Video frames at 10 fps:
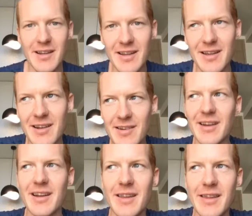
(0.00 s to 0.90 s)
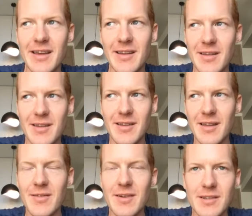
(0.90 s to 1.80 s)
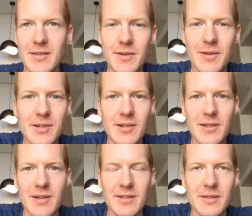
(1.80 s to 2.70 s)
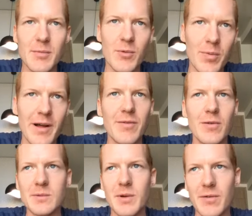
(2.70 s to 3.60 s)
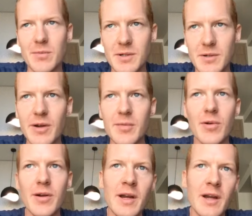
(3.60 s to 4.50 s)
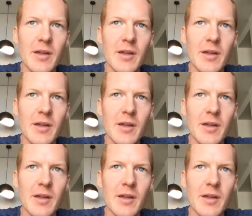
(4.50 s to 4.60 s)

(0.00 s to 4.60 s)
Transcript: you know. And I think totally even into the future, you know, there's gonna be more platforms. Platforms are growing more.